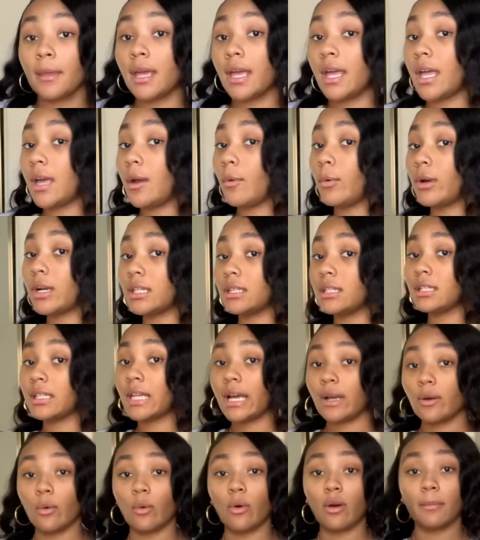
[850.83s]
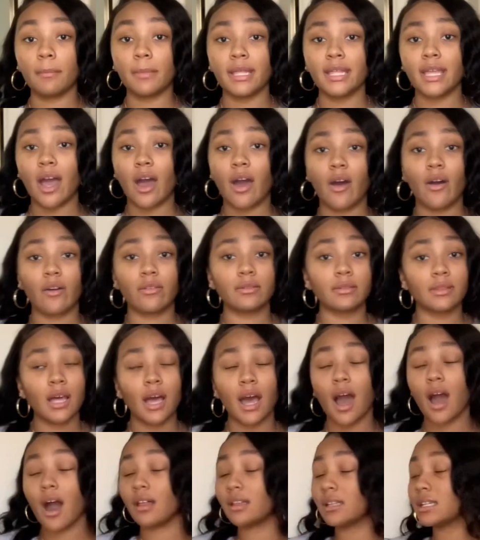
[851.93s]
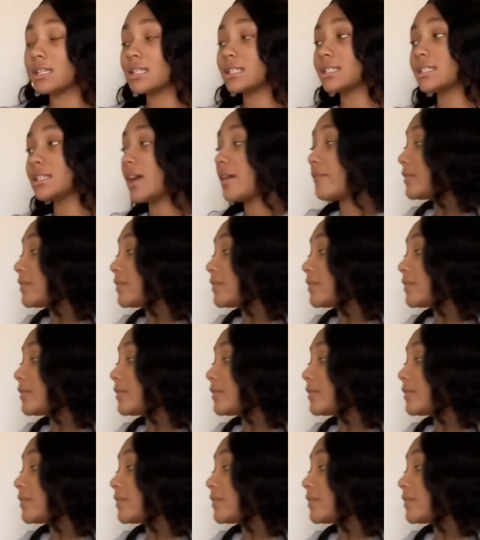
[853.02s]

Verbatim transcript: and what it looked like on me, y'all. All of this stuff